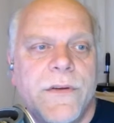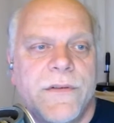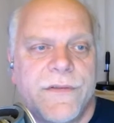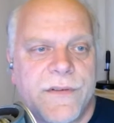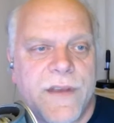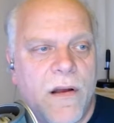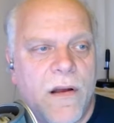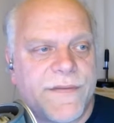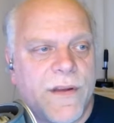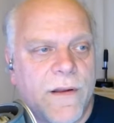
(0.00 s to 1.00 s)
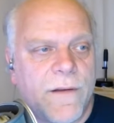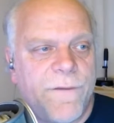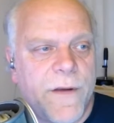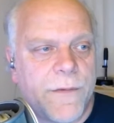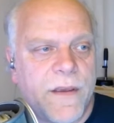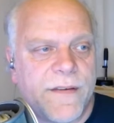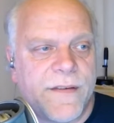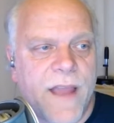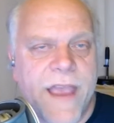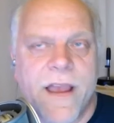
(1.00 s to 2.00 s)
Users can also configure
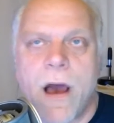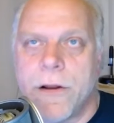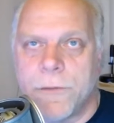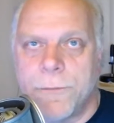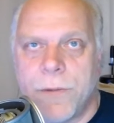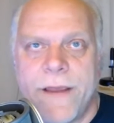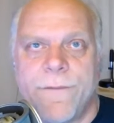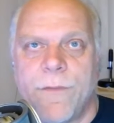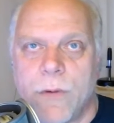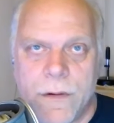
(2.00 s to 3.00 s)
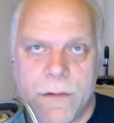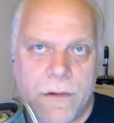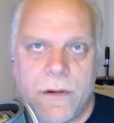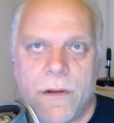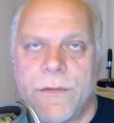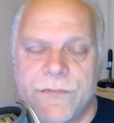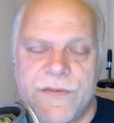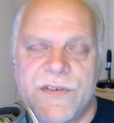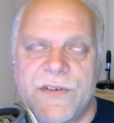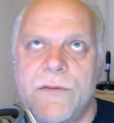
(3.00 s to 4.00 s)
things like autoplay for, you know, those
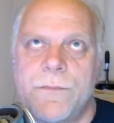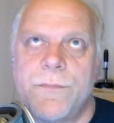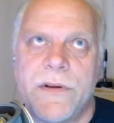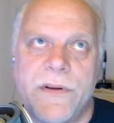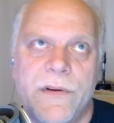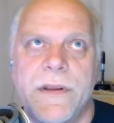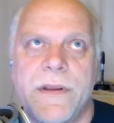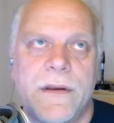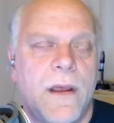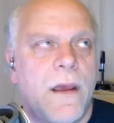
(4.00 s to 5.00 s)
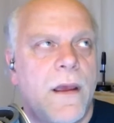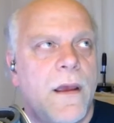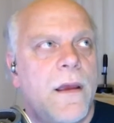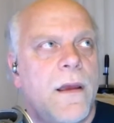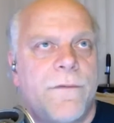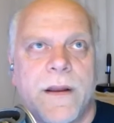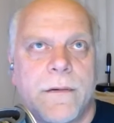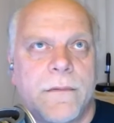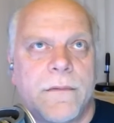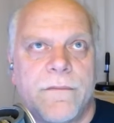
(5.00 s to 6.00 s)
super annoying
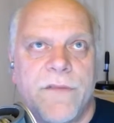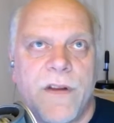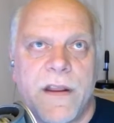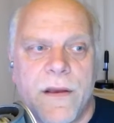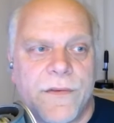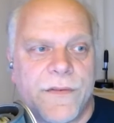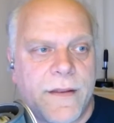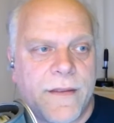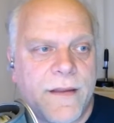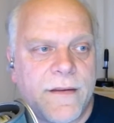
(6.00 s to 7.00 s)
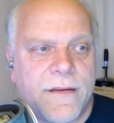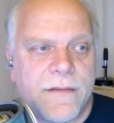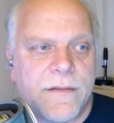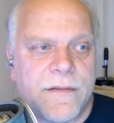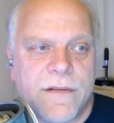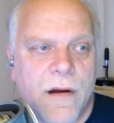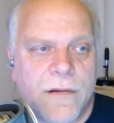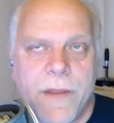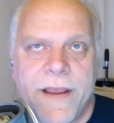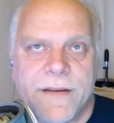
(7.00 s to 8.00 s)
friggin' videos that, that just start
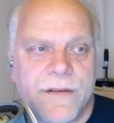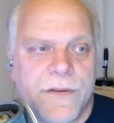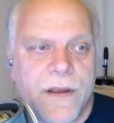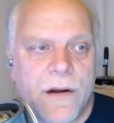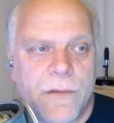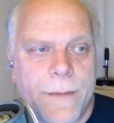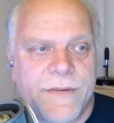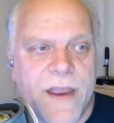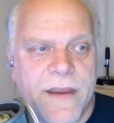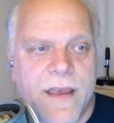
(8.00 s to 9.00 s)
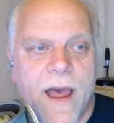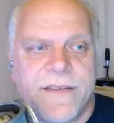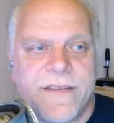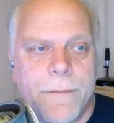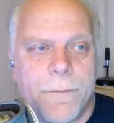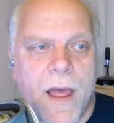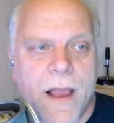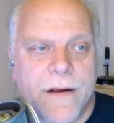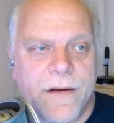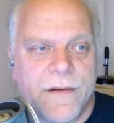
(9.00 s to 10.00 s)
to play as soon as you go to the website.
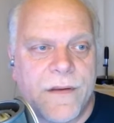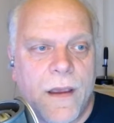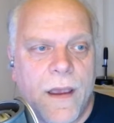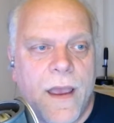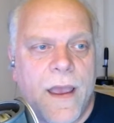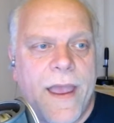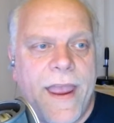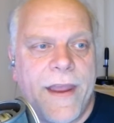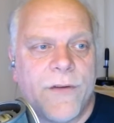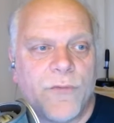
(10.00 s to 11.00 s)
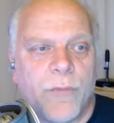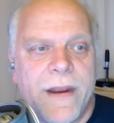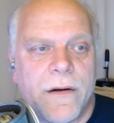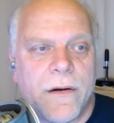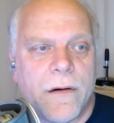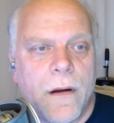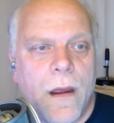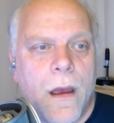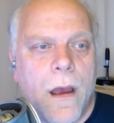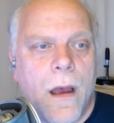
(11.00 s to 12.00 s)
Content blockers and
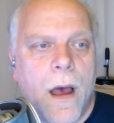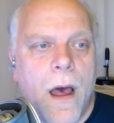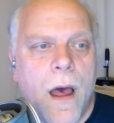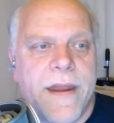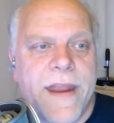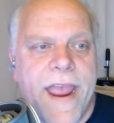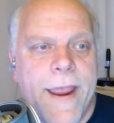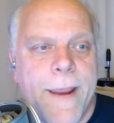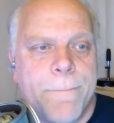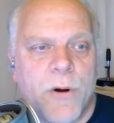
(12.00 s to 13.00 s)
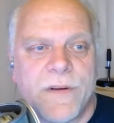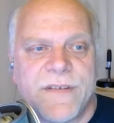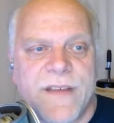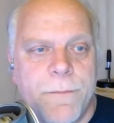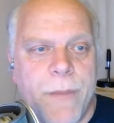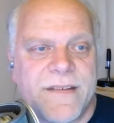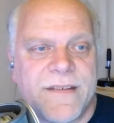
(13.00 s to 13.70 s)
reader on a per site